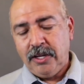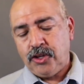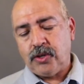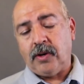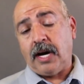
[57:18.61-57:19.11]

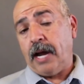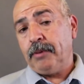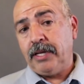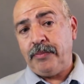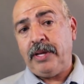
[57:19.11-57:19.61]
So I'm
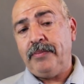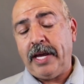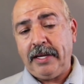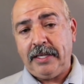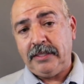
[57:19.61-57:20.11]
going to be
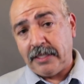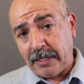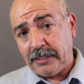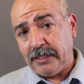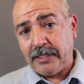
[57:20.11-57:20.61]
making
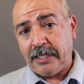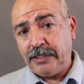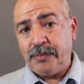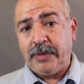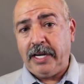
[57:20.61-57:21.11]
tons and
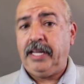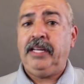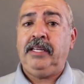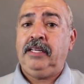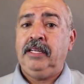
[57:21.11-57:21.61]
tons of
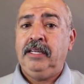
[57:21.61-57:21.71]
money